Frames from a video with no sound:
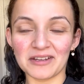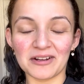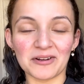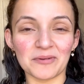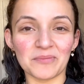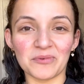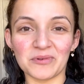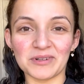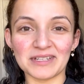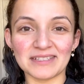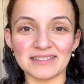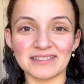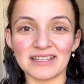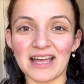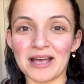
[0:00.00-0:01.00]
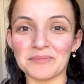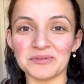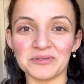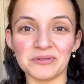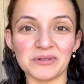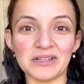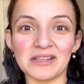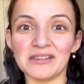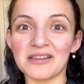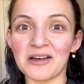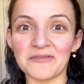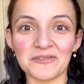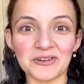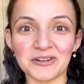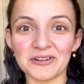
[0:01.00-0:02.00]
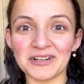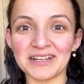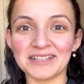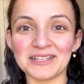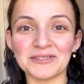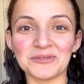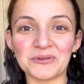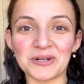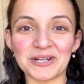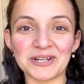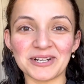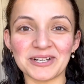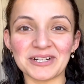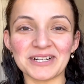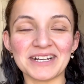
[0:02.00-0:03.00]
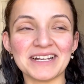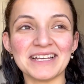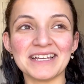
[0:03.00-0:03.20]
Our boys absolutely love her and adore her.